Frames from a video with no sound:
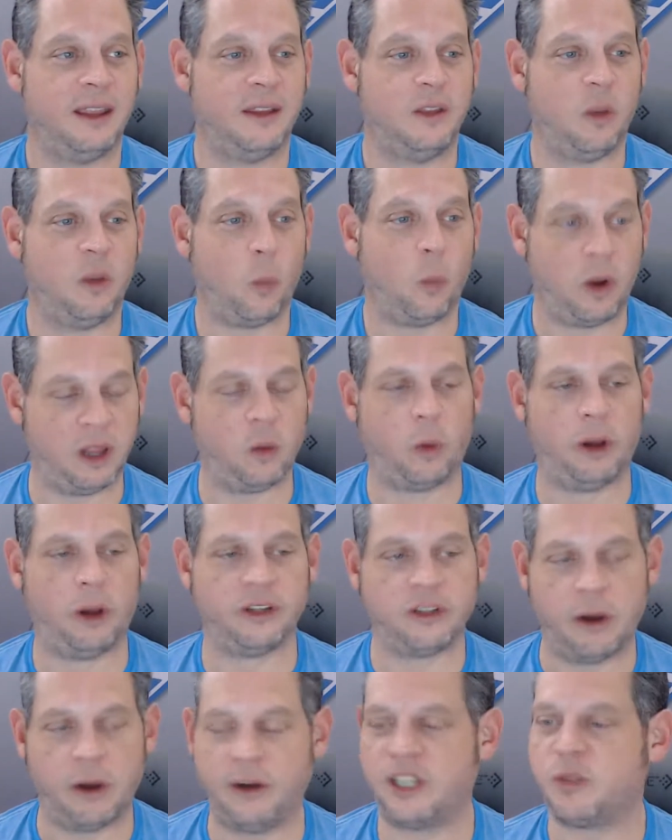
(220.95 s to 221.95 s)
One of the world's
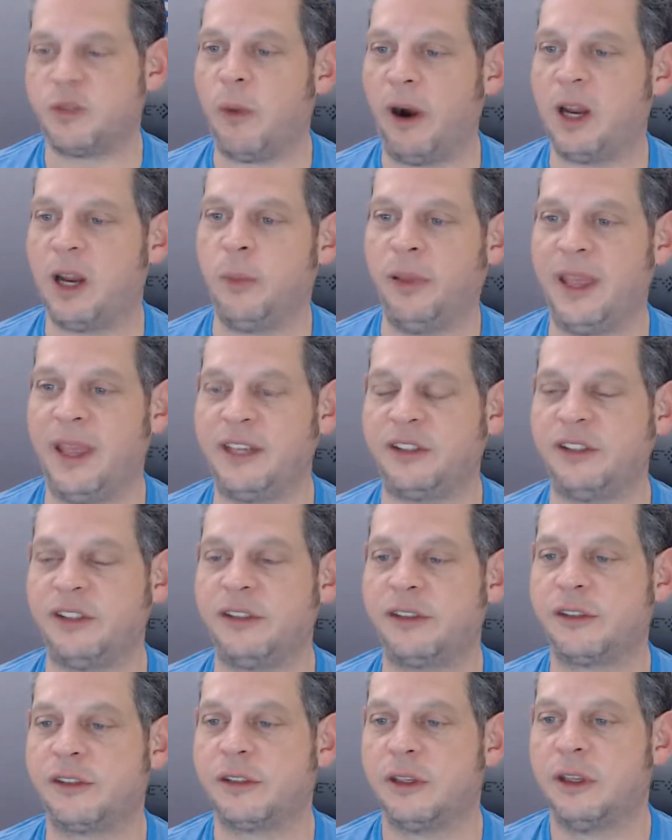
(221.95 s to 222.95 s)
largest
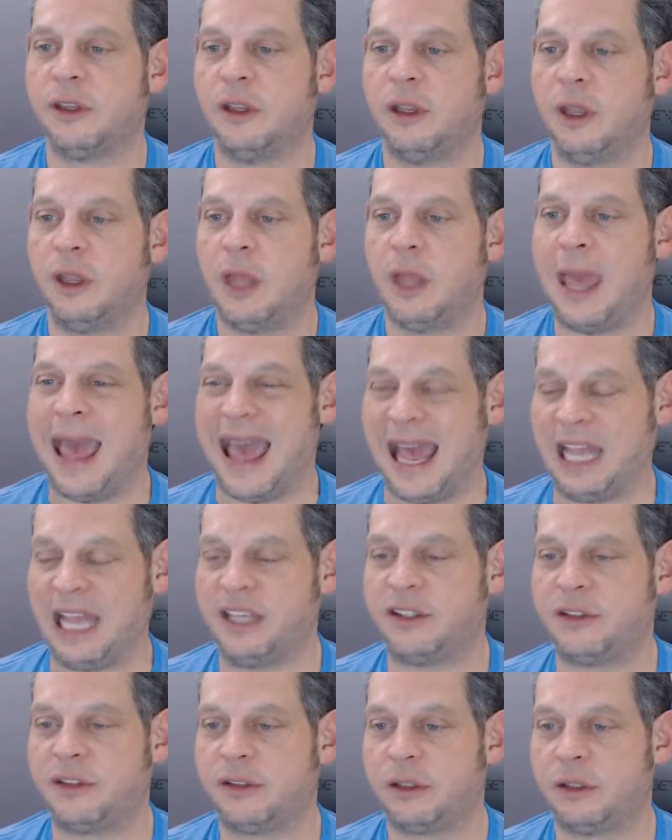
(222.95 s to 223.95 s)
marketplaces,
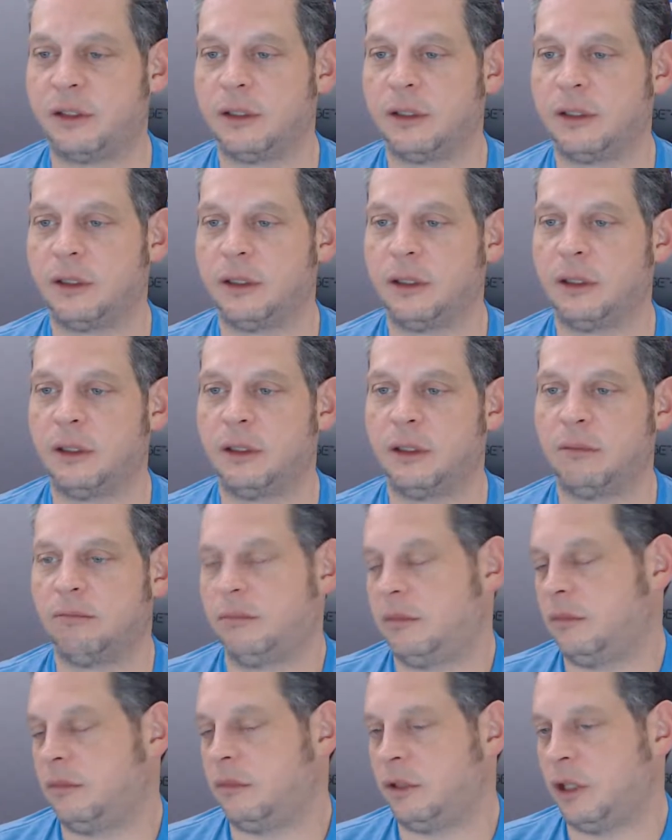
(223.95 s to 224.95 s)
has,
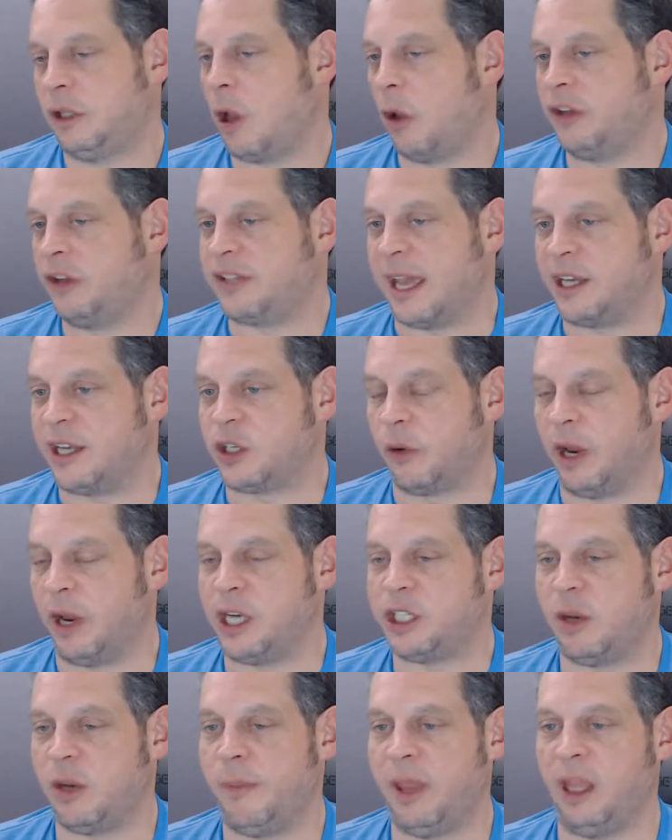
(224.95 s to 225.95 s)
no
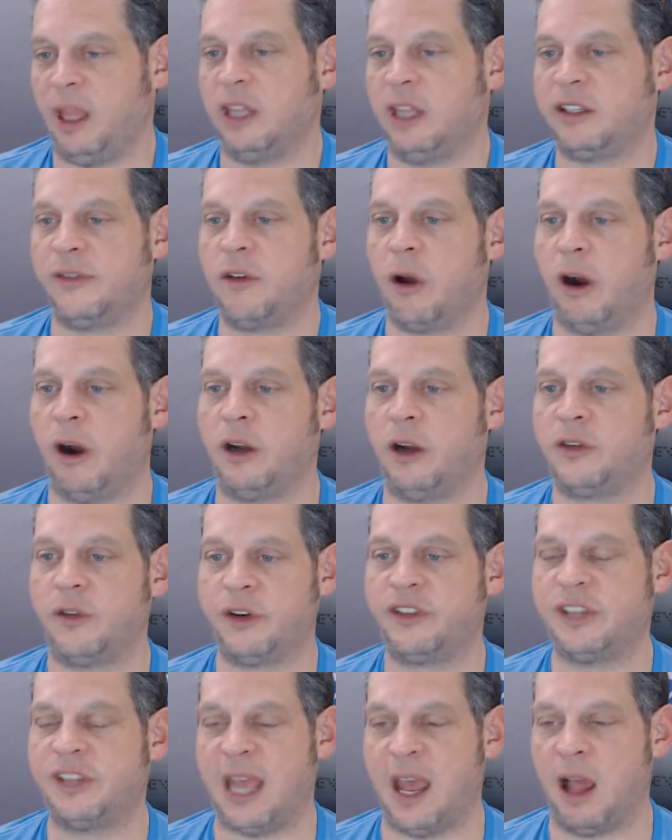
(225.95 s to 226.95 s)
exaggeration, millions of cards for
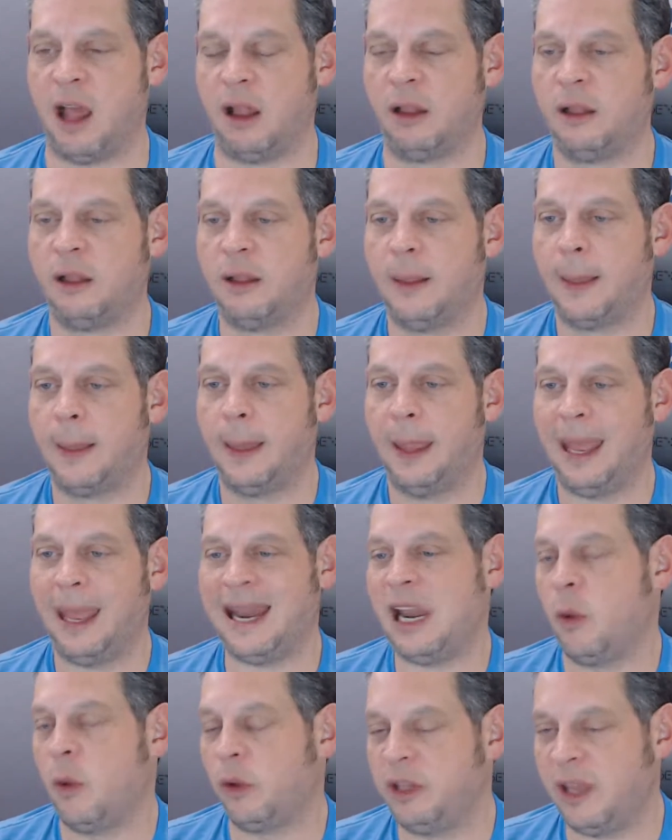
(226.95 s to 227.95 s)
sale at
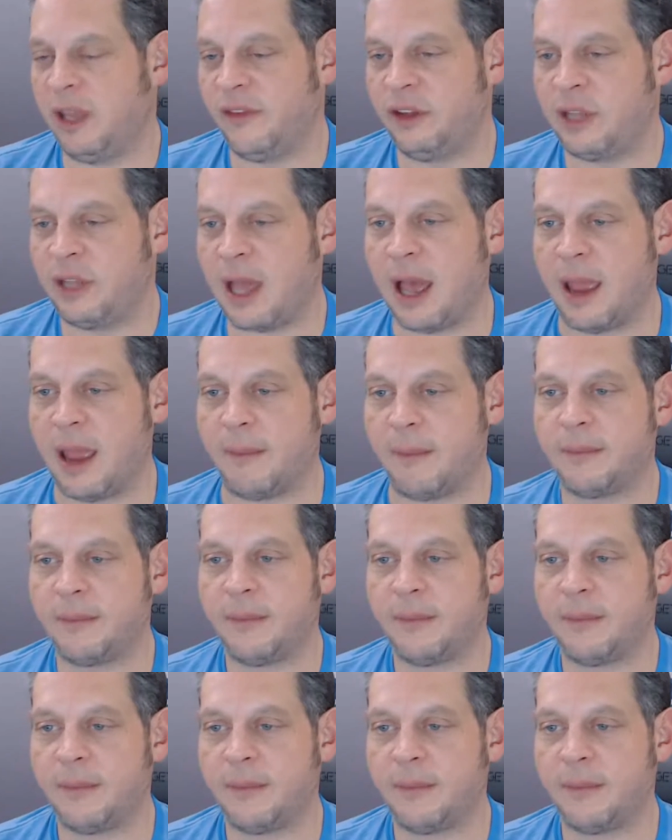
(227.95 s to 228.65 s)
any one given time.